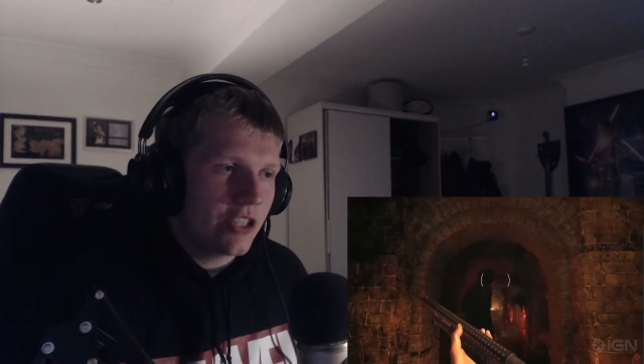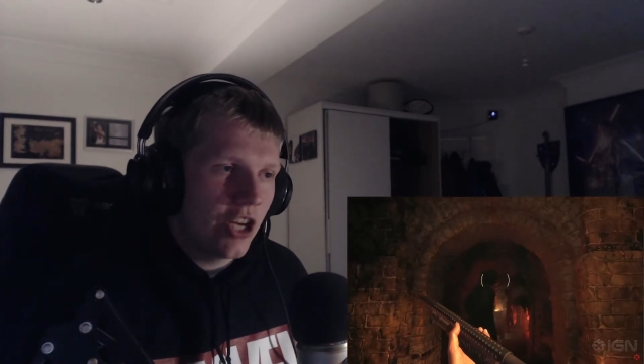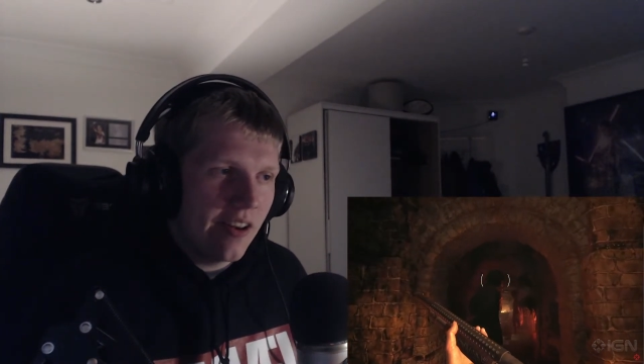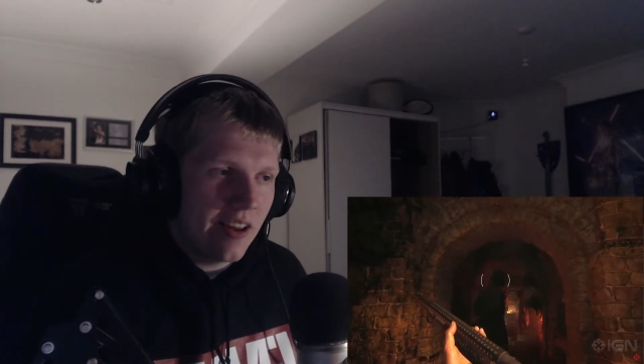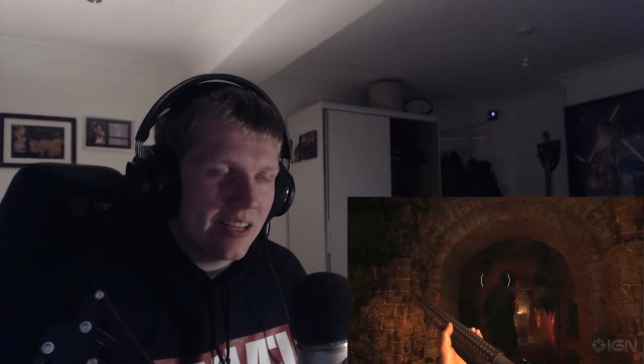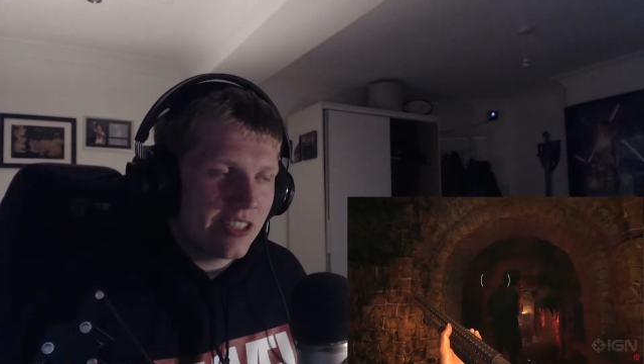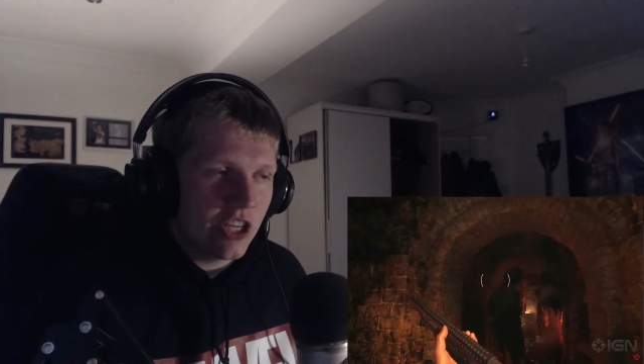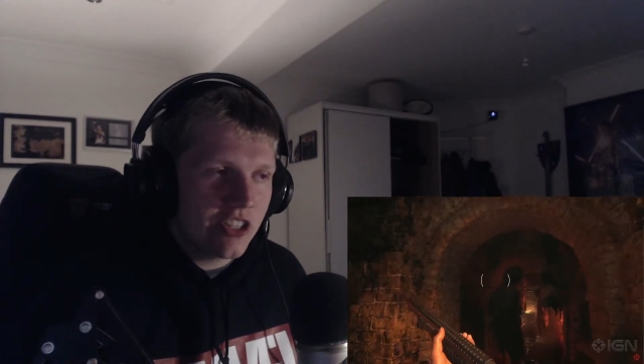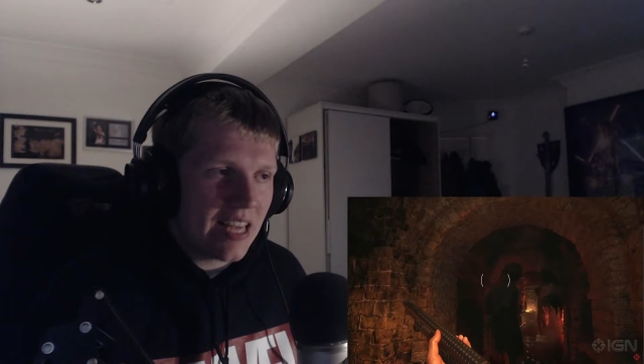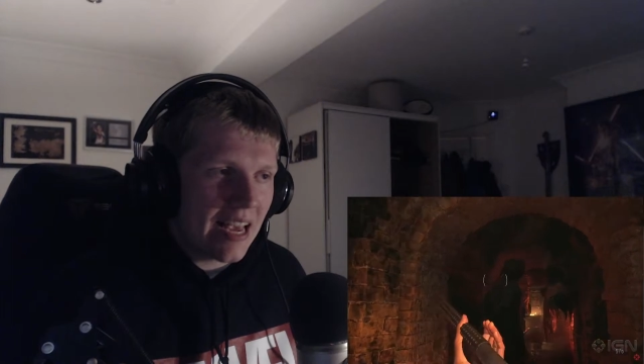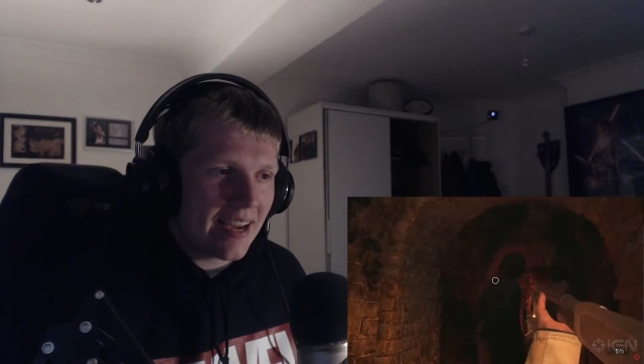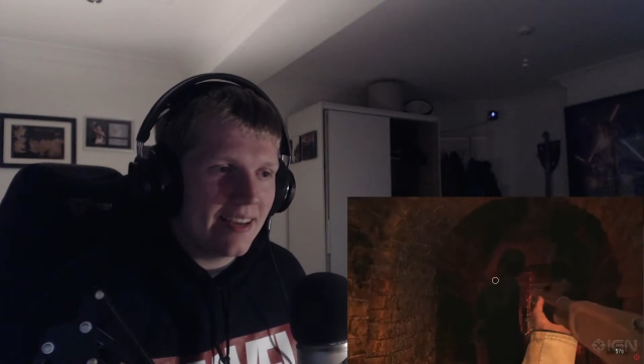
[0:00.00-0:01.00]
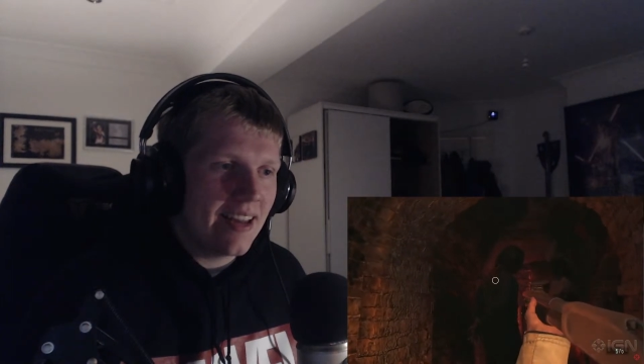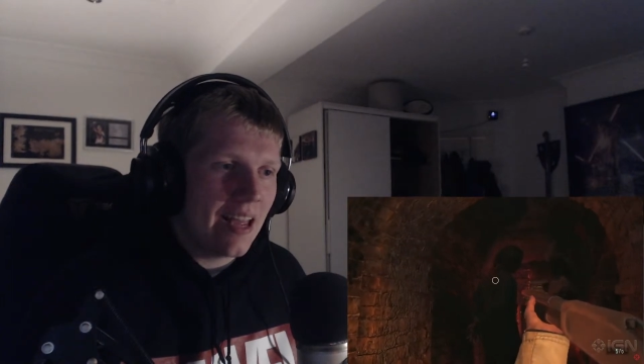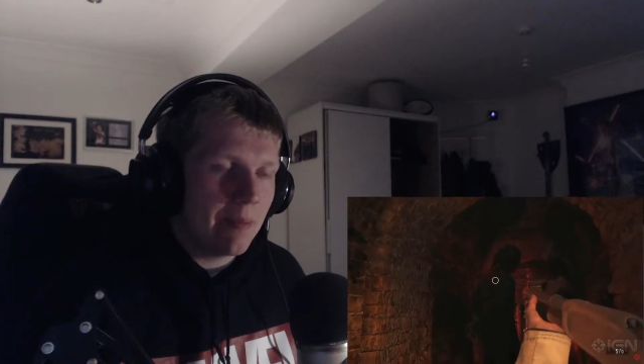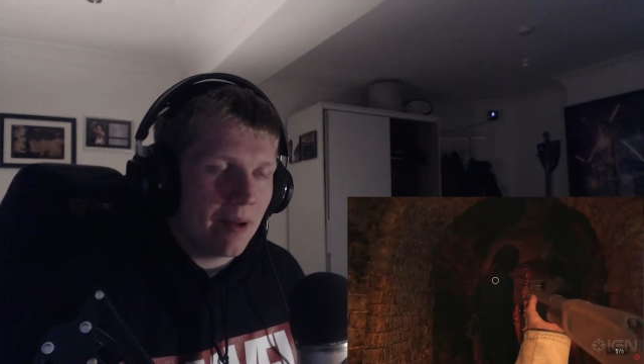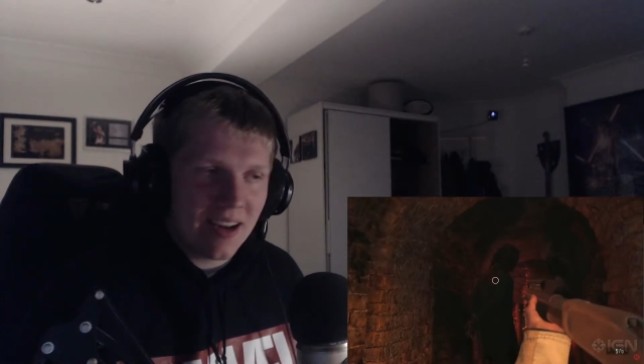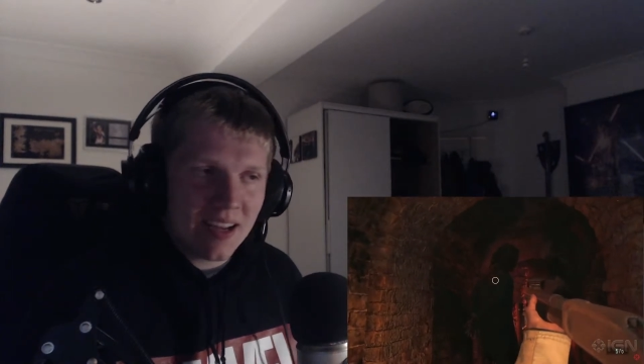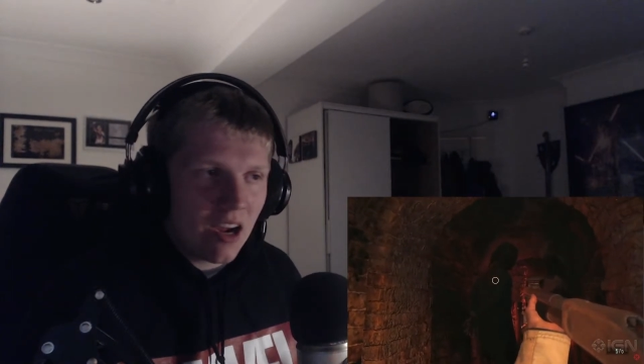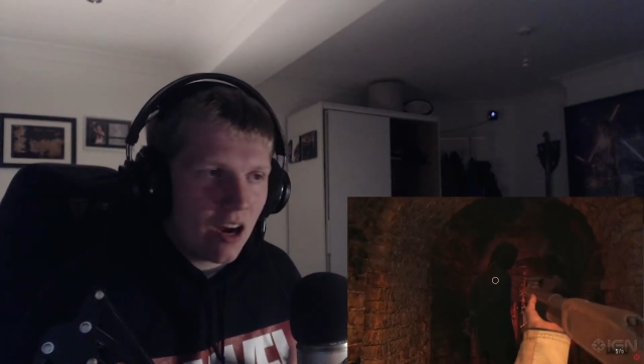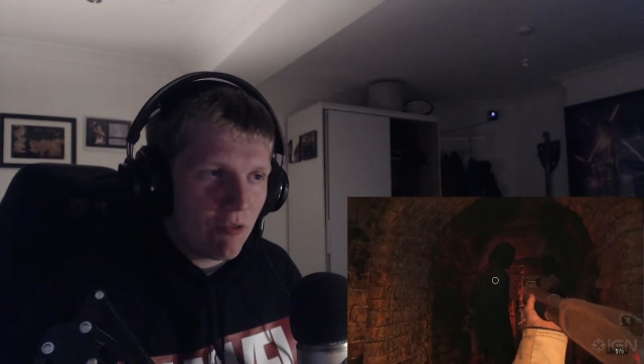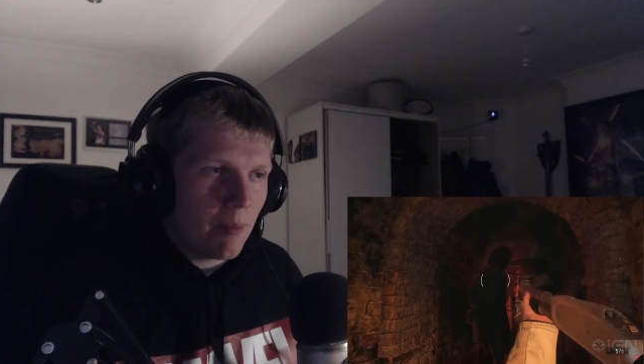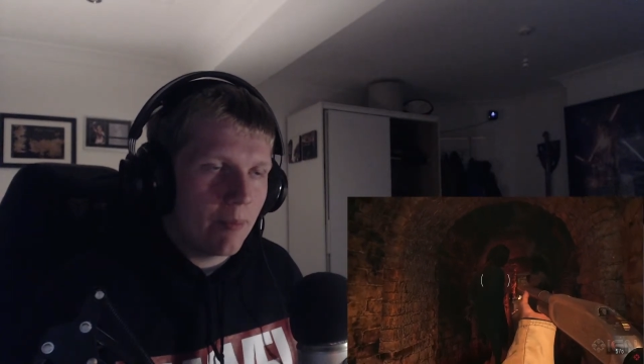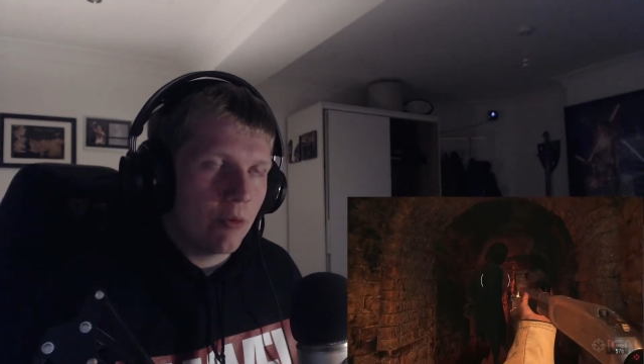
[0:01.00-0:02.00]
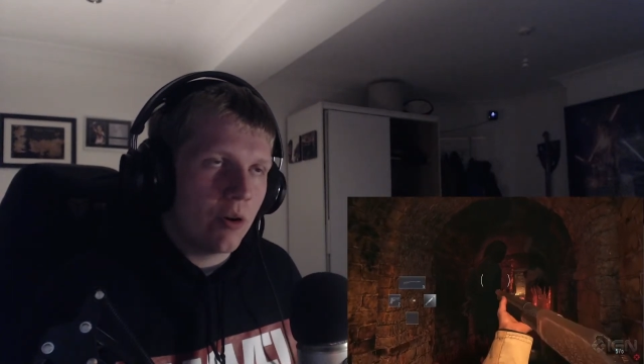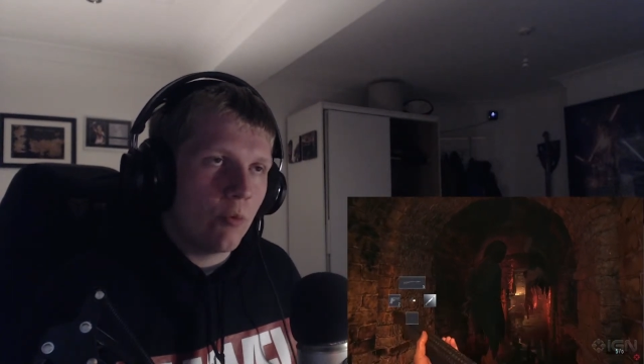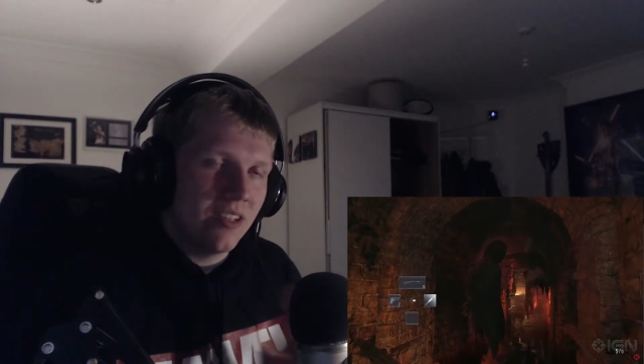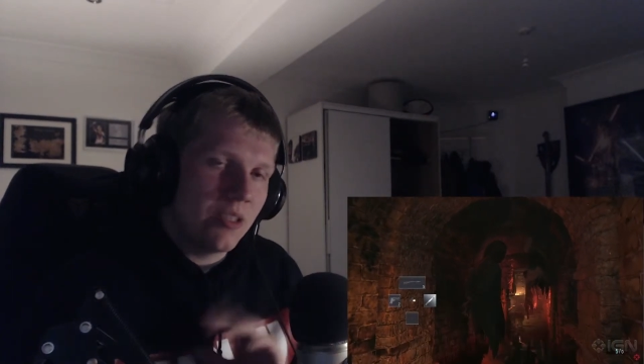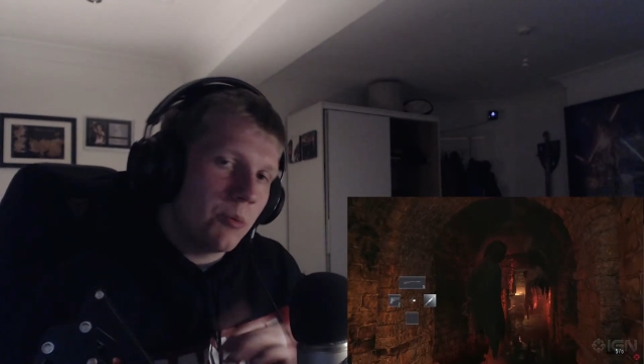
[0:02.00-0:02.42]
her second name, and I can't remember what it was.